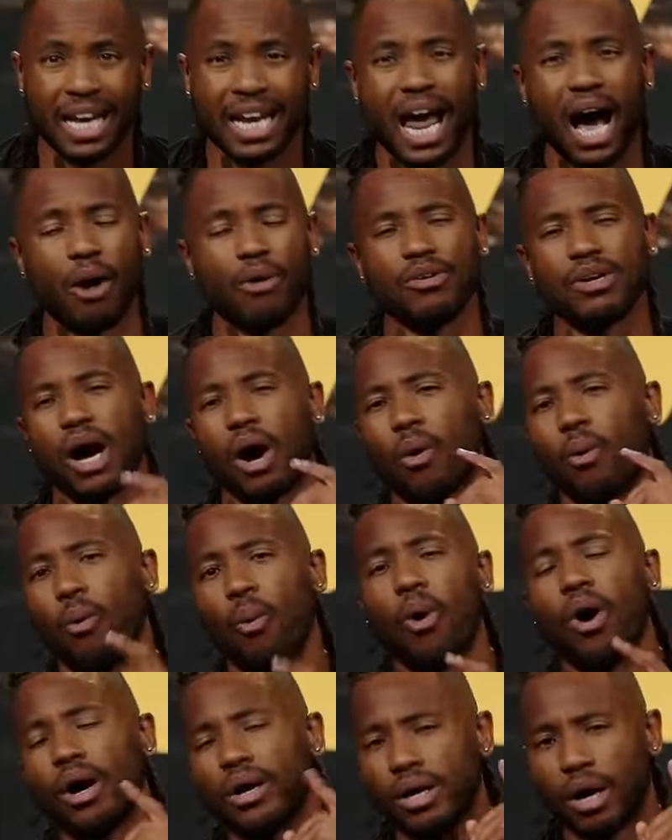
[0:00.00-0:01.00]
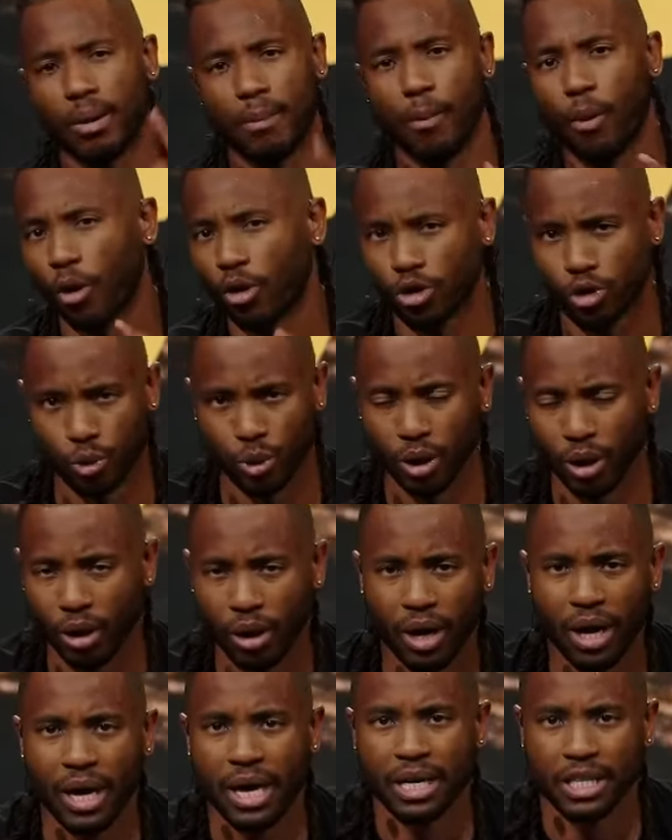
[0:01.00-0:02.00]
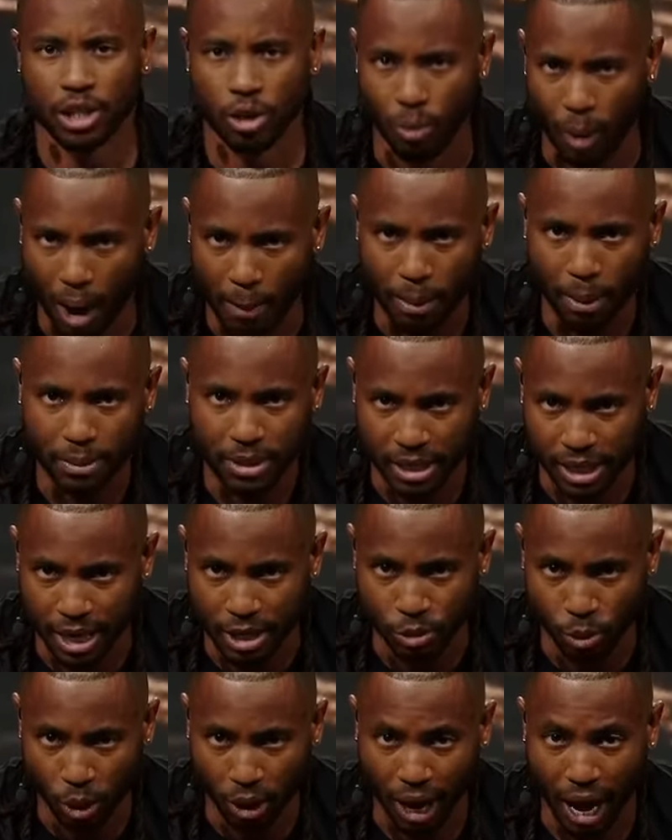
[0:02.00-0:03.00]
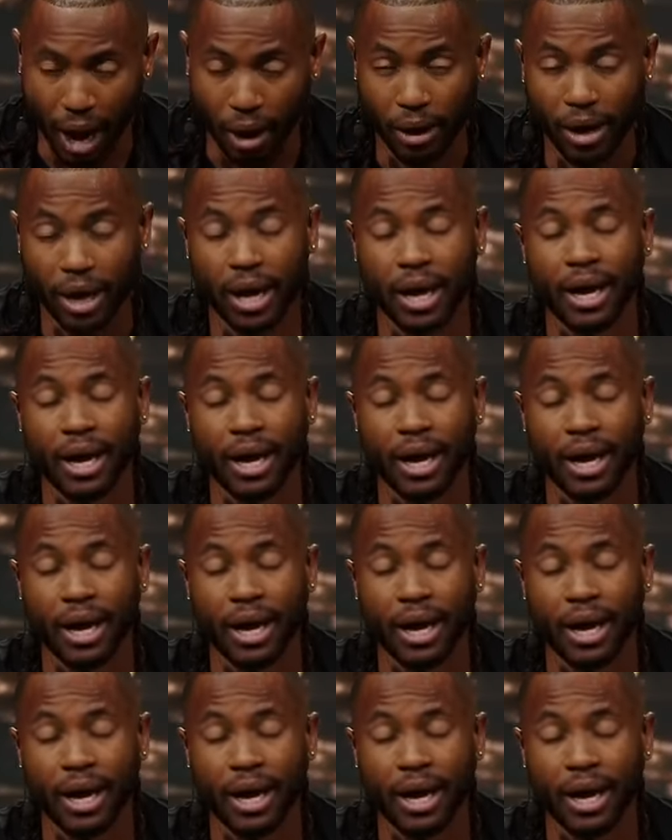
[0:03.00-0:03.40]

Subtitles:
Now, we've got one more drill to wrap up today's workout.